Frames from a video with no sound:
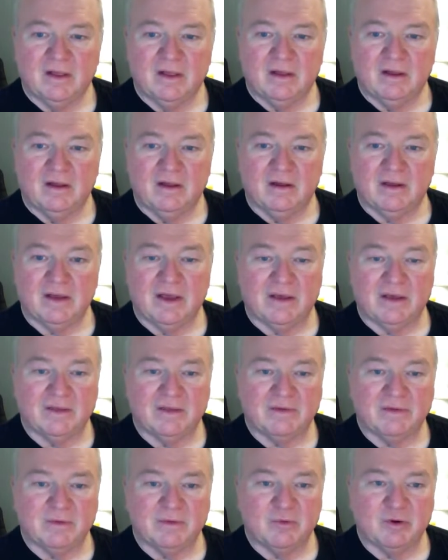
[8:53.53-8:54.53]
Yeah,
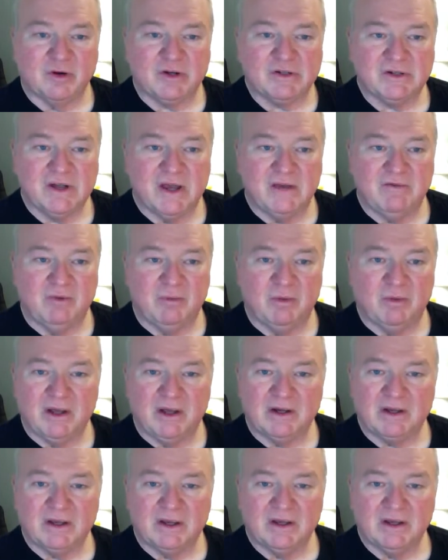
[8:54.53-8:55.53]
the British naval
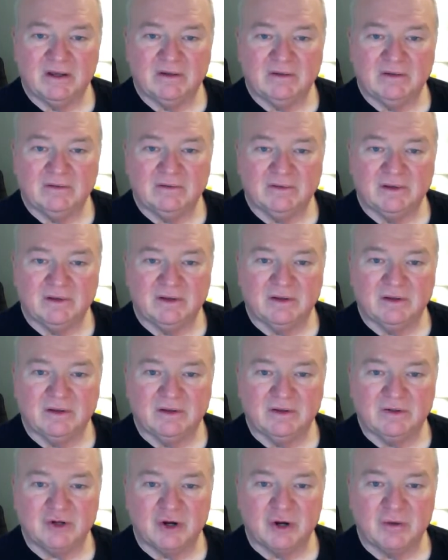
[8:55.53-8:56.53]
blockade.
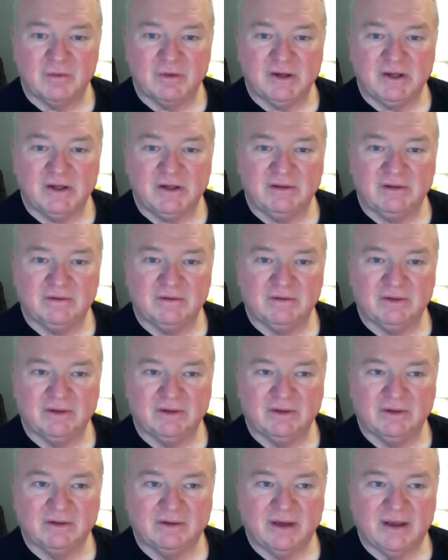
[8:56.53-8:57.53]
Germany
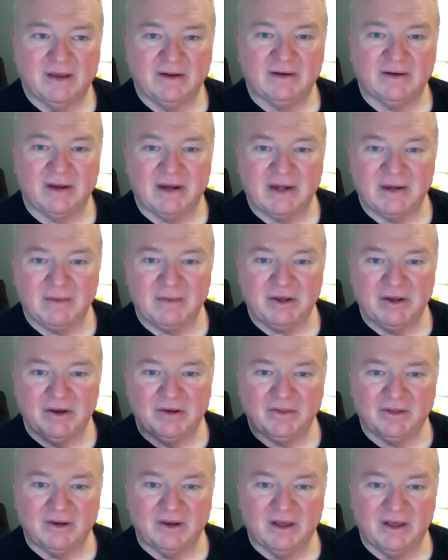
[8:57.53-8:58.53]
had enemy
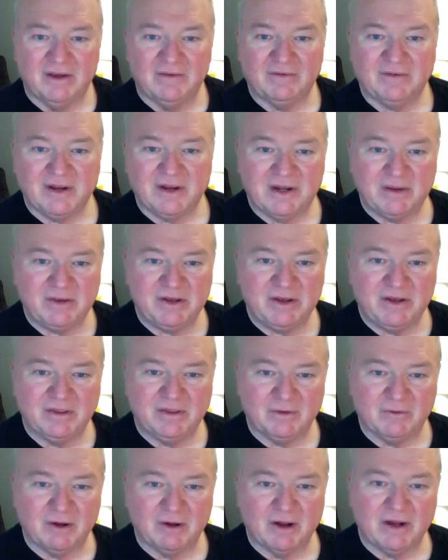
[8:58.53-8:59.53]
on the left, enemy on
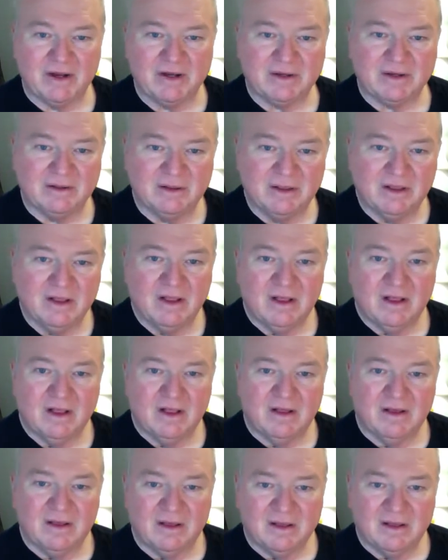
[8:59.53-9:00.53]
the right,
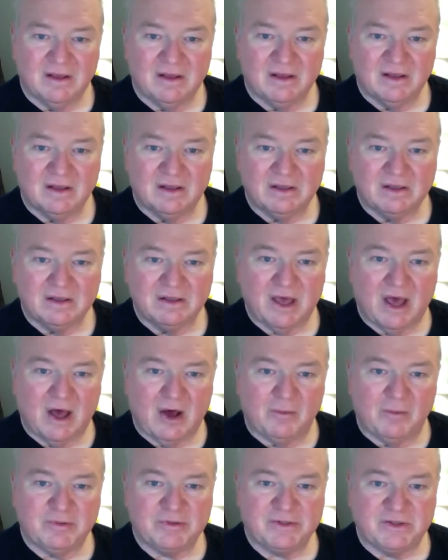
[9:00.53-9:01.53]

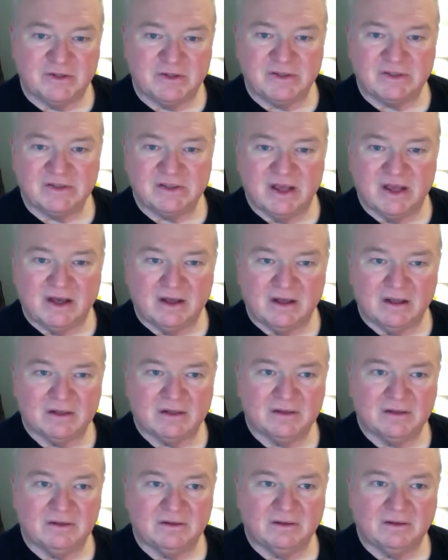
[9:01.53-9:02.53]
Alps to the
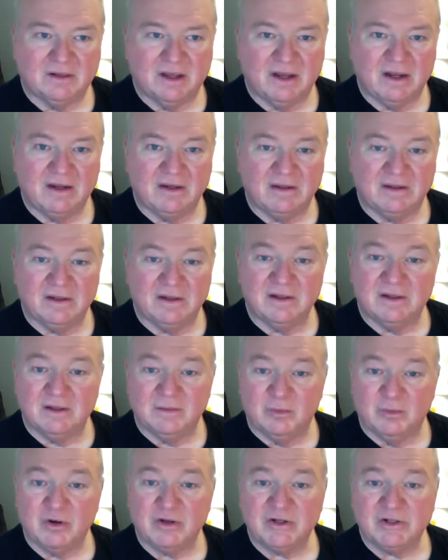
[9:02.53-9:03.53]
south, and then the
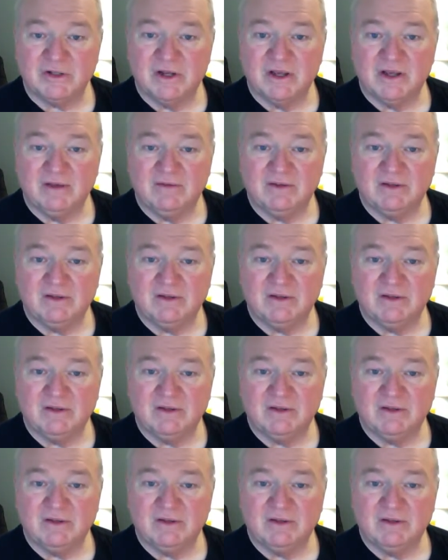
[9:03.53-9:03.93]
British Navy